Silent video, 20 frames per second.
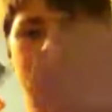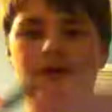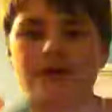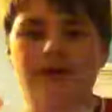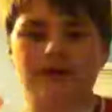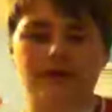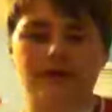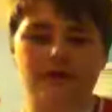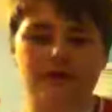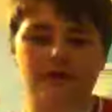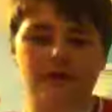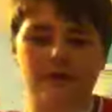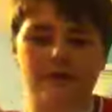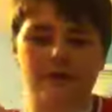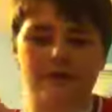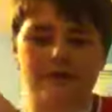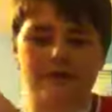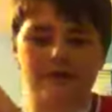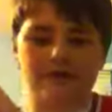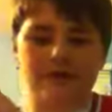and there's two
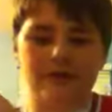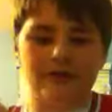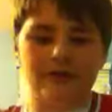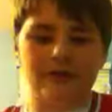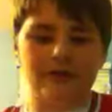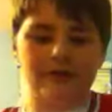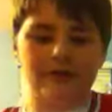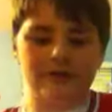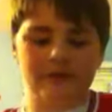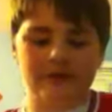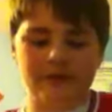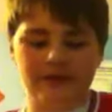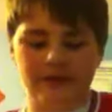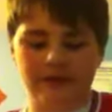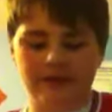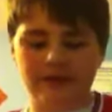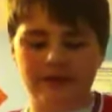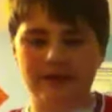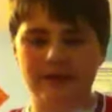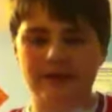pieces in there,
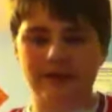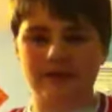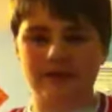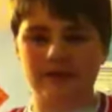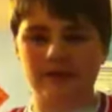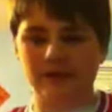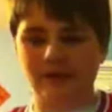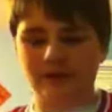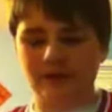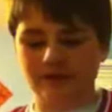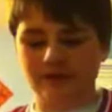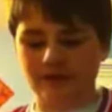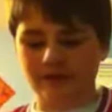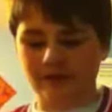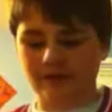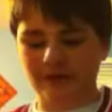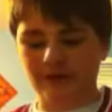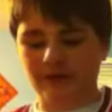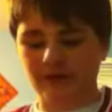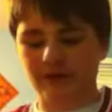and the two
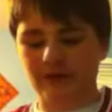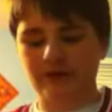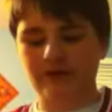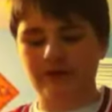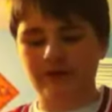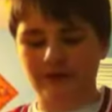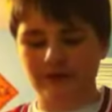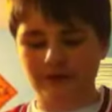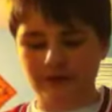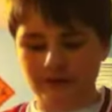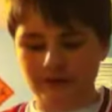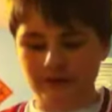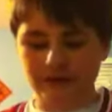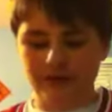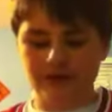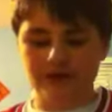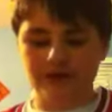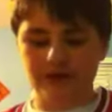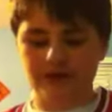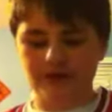pieces in there,
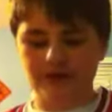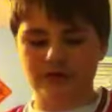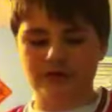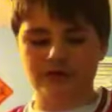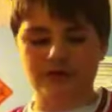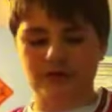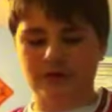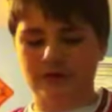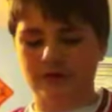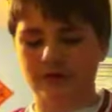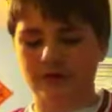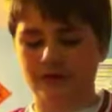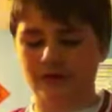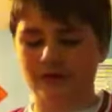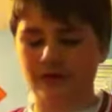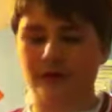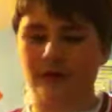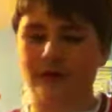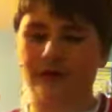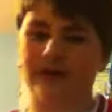and
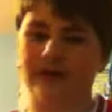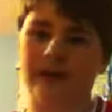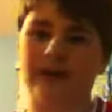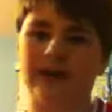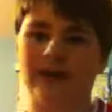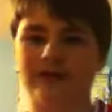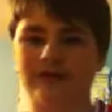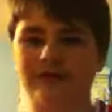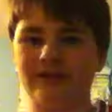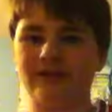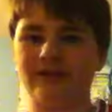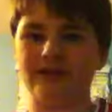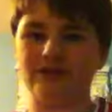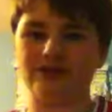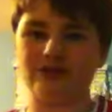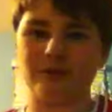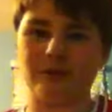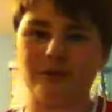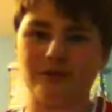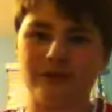once you know that, actually you
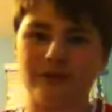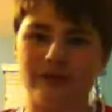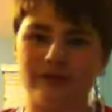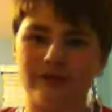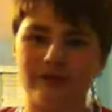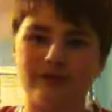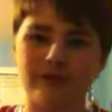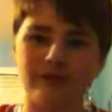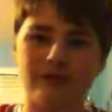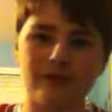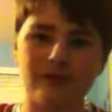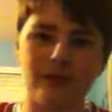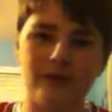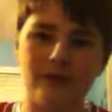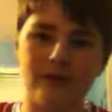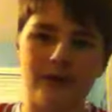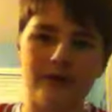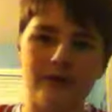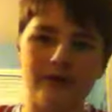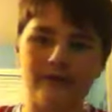should put these
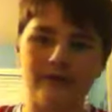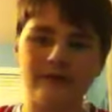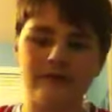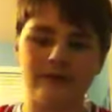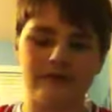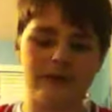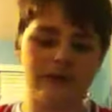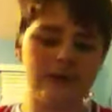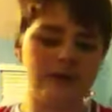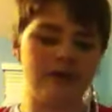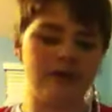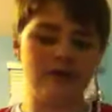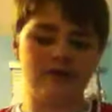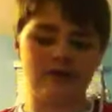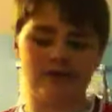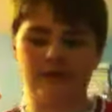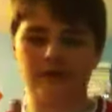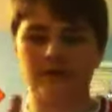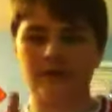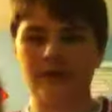away
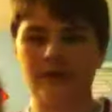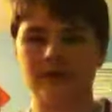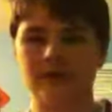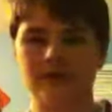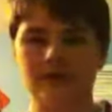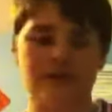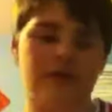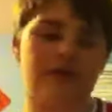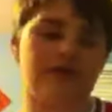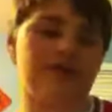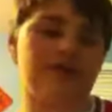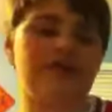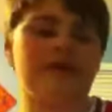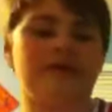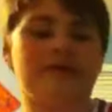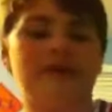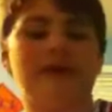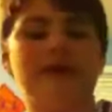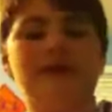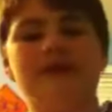in a
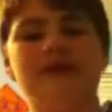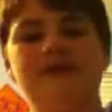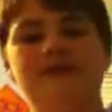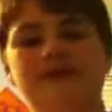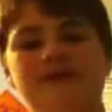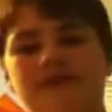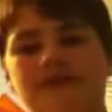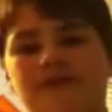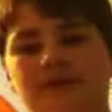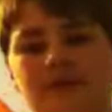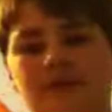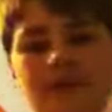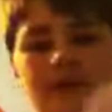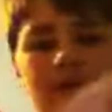safe spot. There's two